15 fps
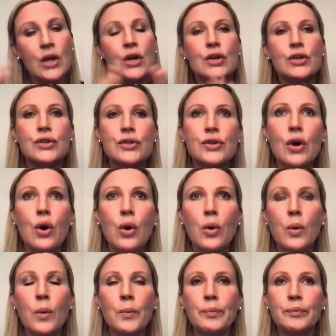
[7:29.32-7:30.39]

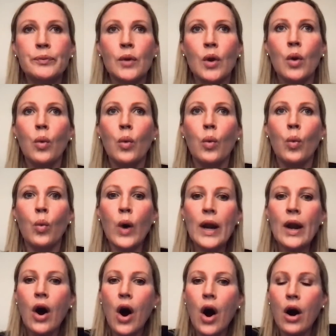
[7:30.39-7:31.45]
So
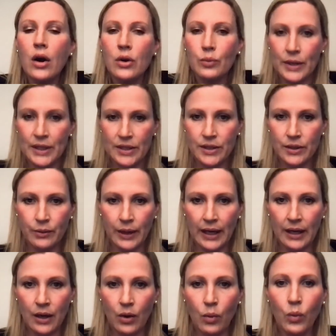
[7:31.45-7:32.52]
what are we
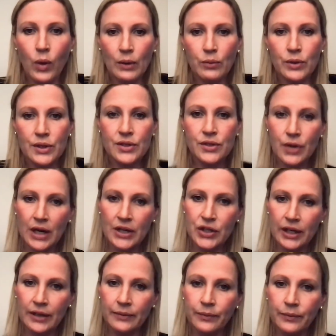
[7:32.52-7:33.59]
doing when we're
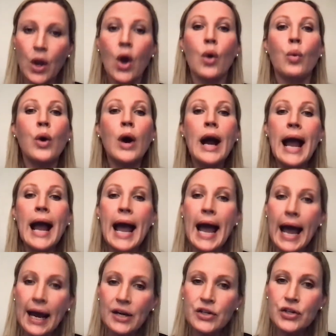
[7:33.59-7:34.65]
stretching? We're
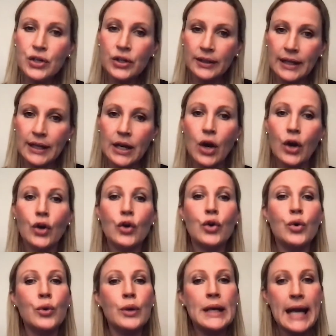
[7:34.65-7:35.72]
actually
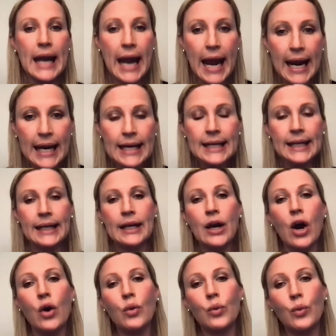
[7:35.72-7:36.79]
creating
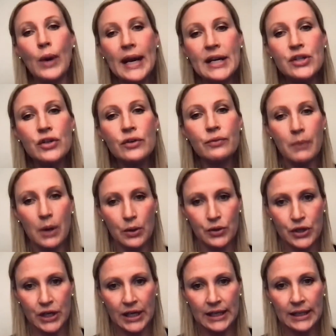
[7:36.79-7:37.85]
a range of
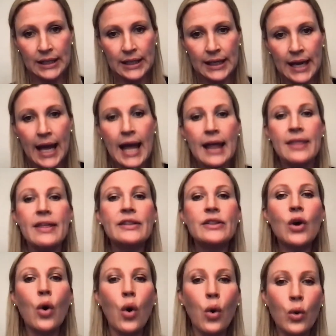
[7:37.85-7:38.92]
motion that the
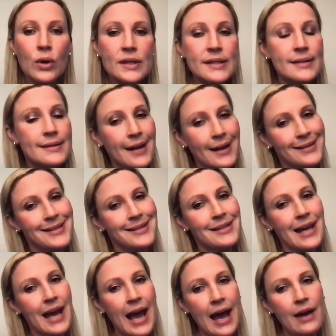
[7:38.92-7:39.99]
horse doesn't
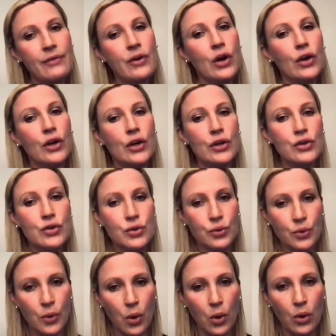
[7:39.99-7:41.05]
have
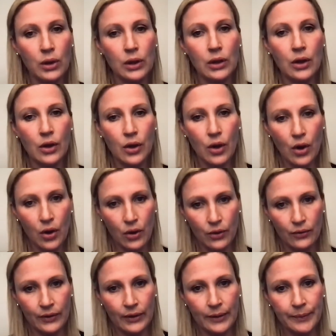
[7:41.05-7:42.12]
control
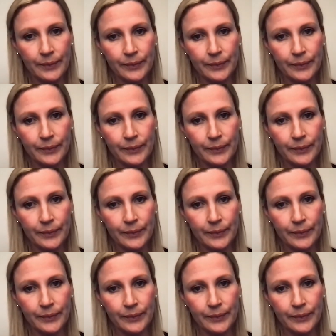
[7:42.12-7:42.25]
over.